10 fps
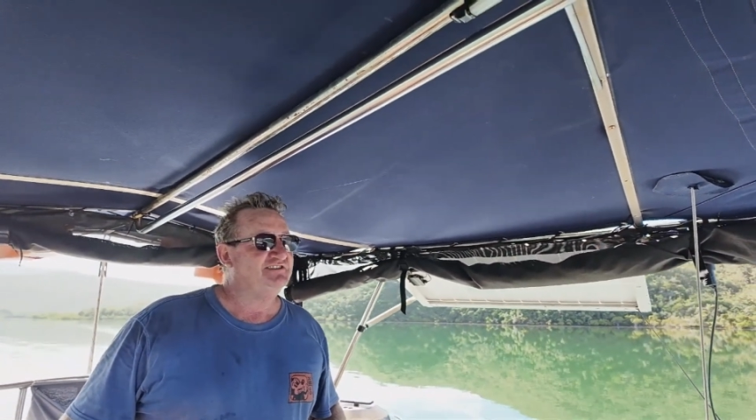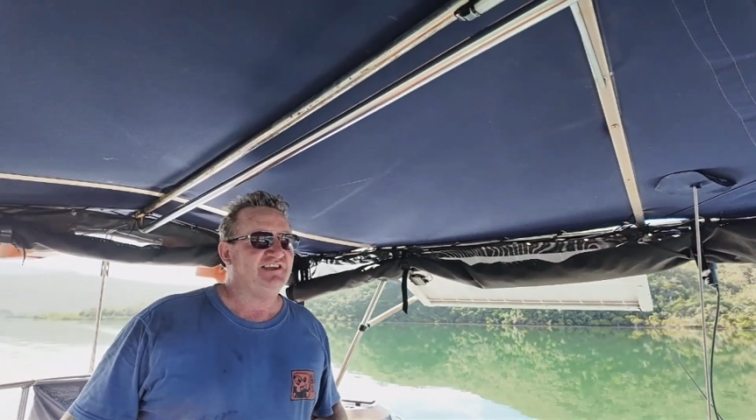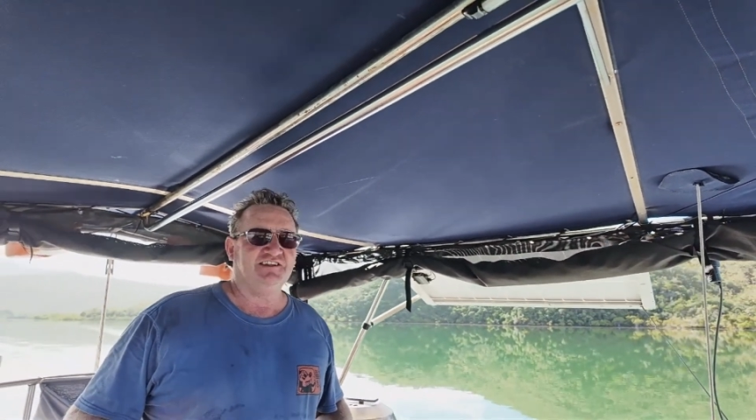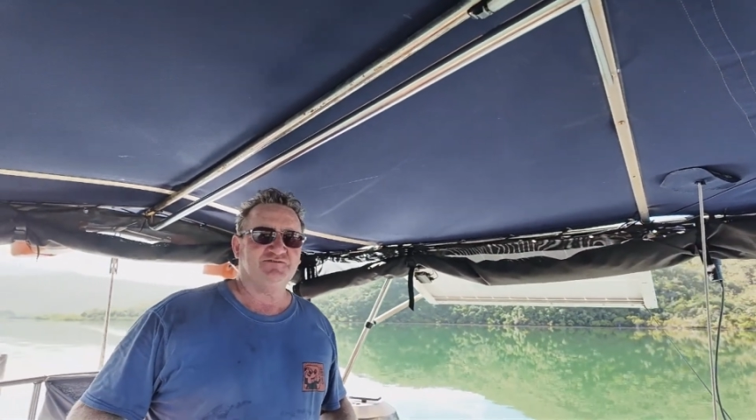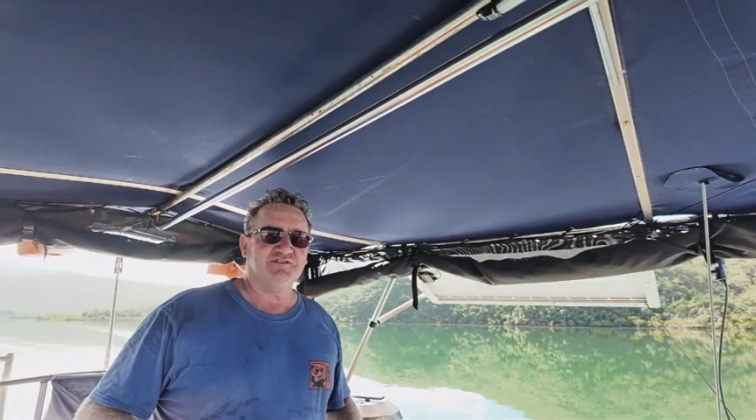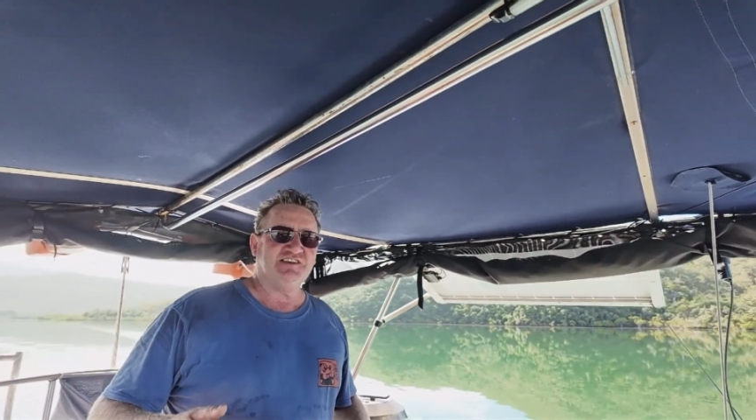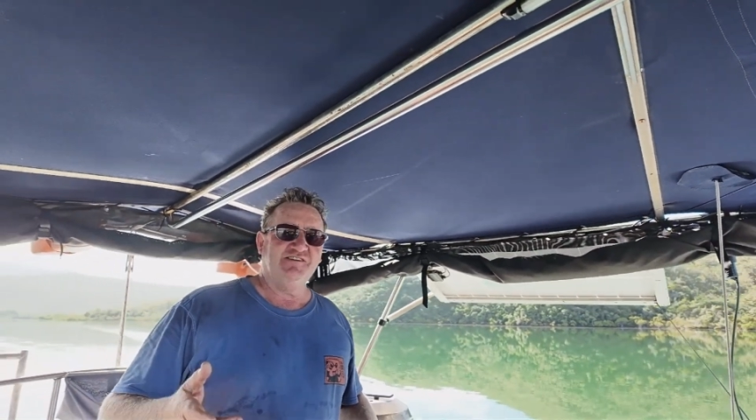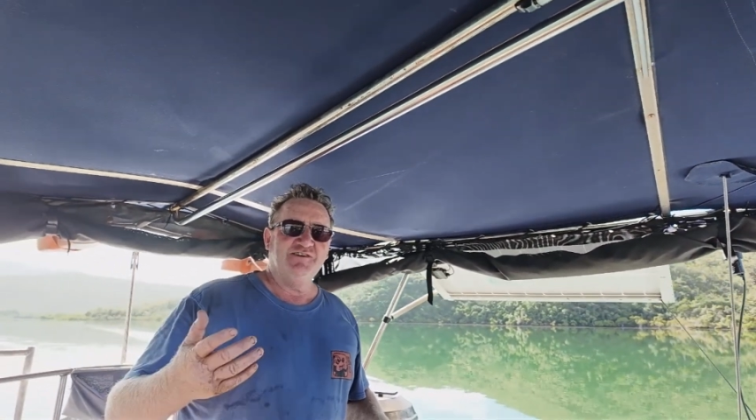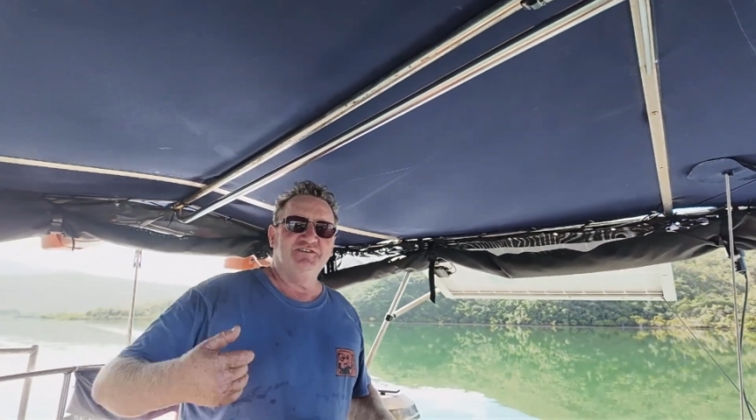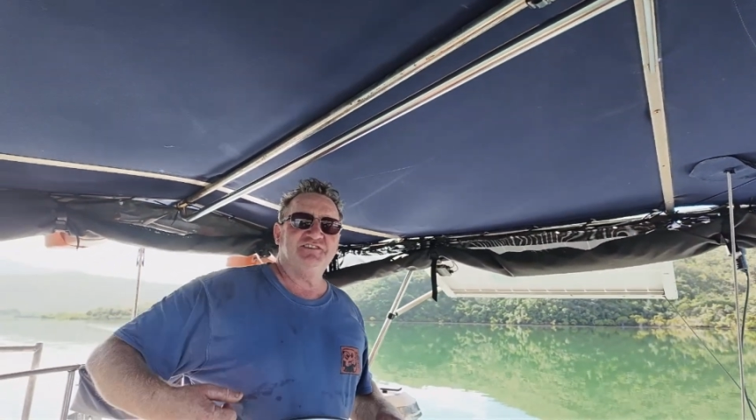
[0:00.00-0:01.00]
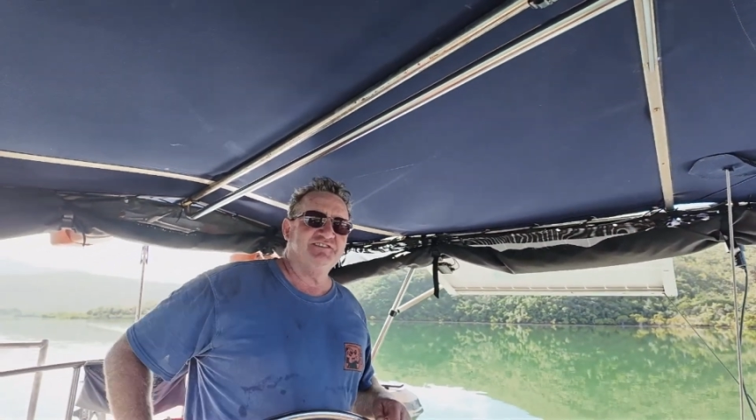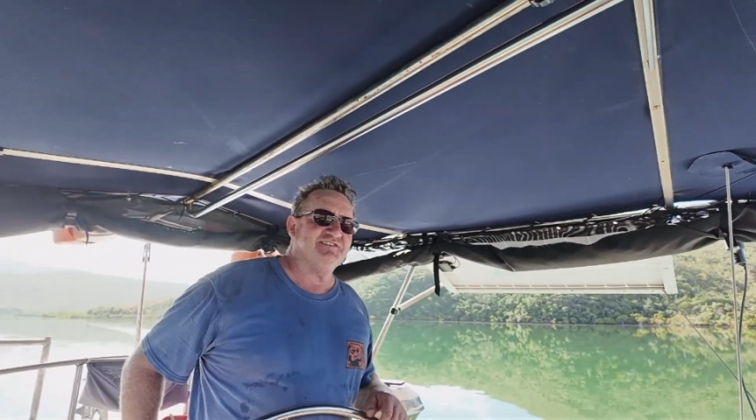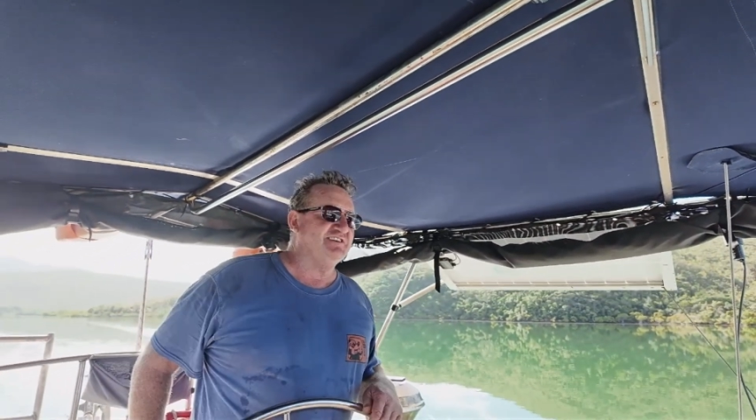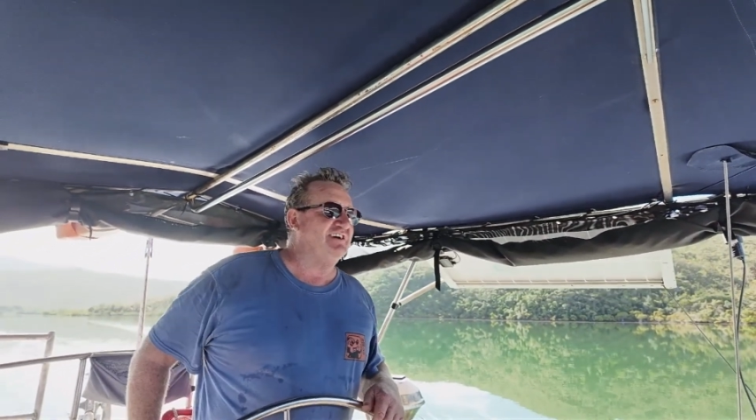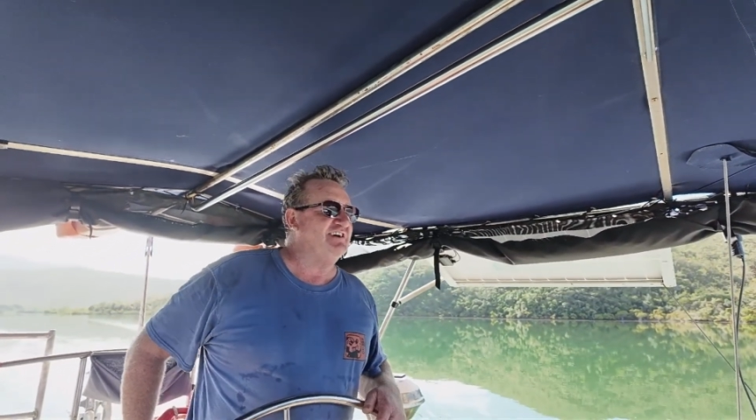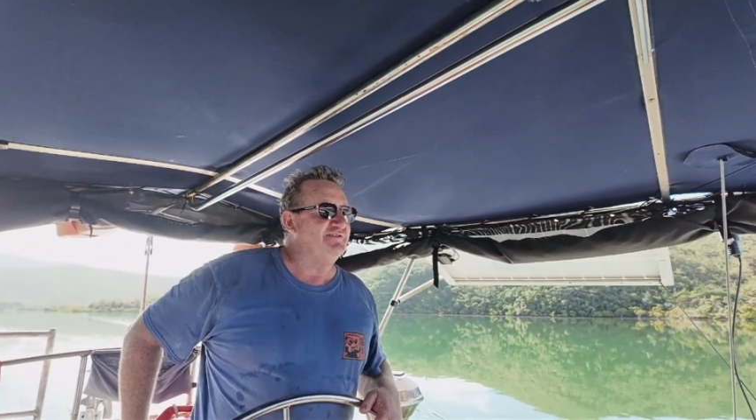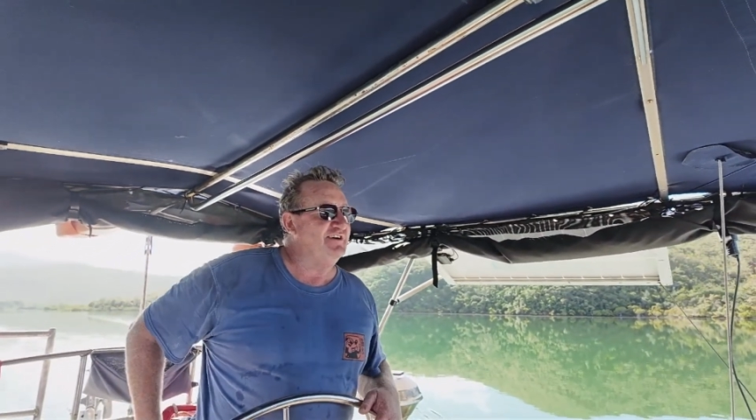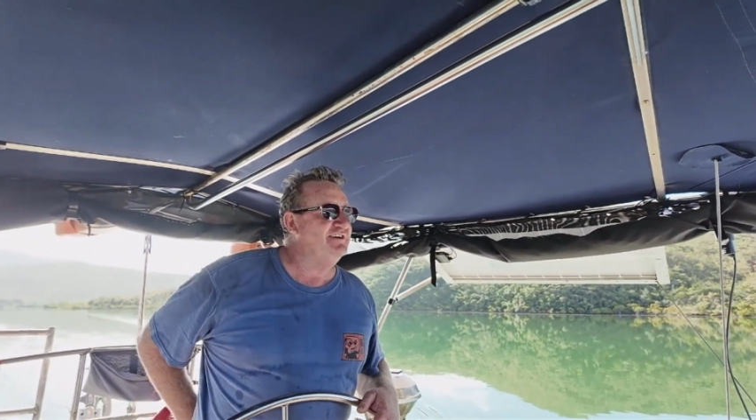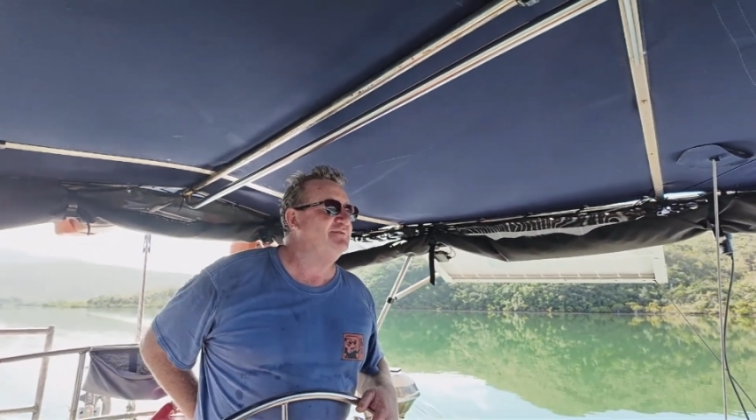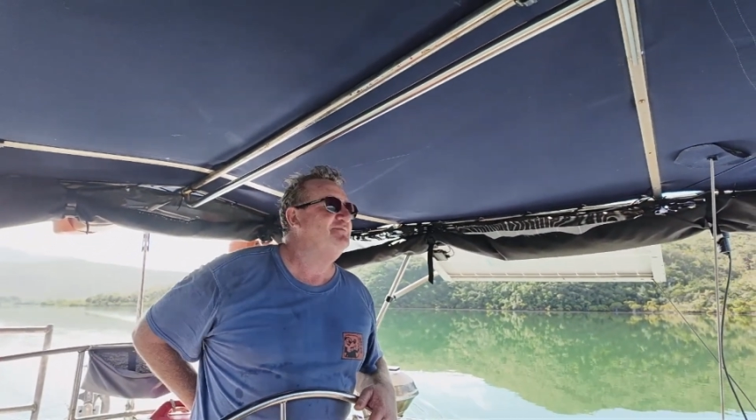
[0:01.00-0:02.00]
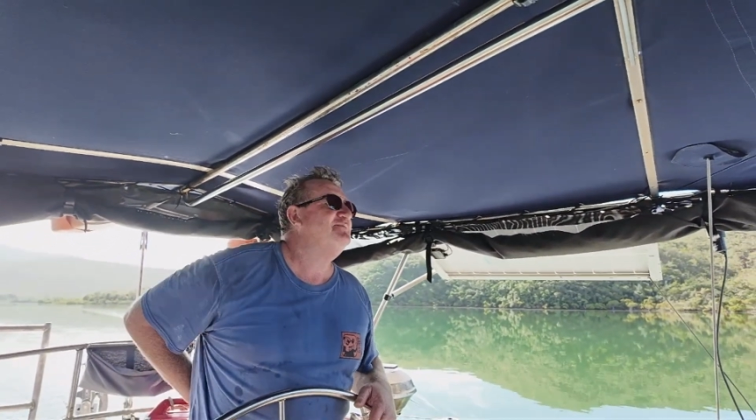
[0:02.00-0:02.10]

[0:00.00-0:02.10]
Tell us what's going on today, Fiona.